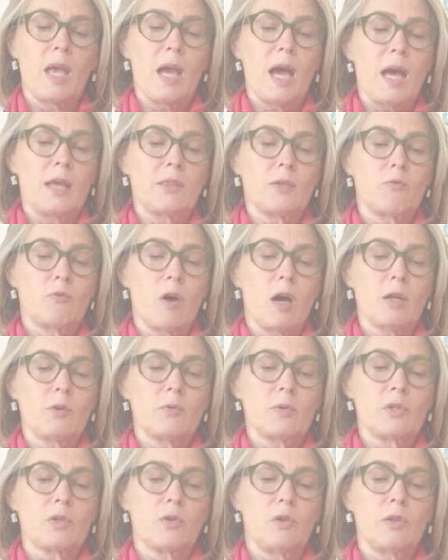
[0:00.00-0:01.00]
and the rod
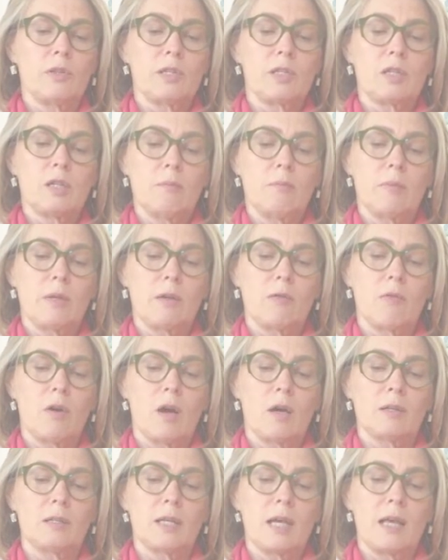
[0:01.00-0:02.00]
was called the tumbling
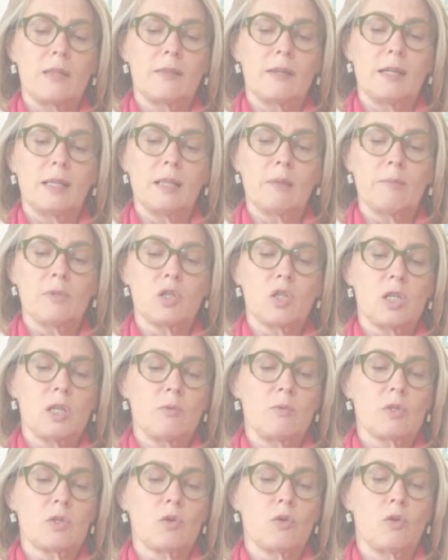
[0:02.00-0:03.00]
rod, and the little machine
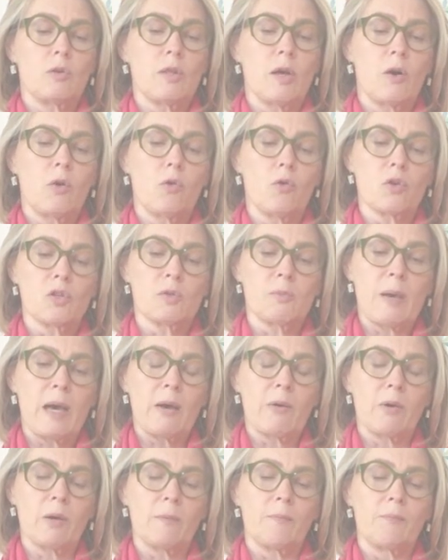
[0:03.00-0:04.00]
was called the
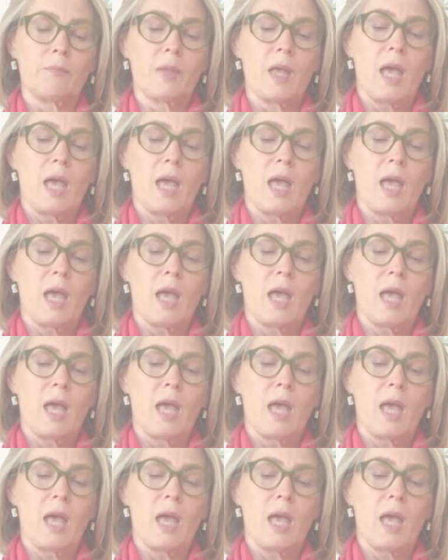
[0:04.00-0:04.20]
horsepower.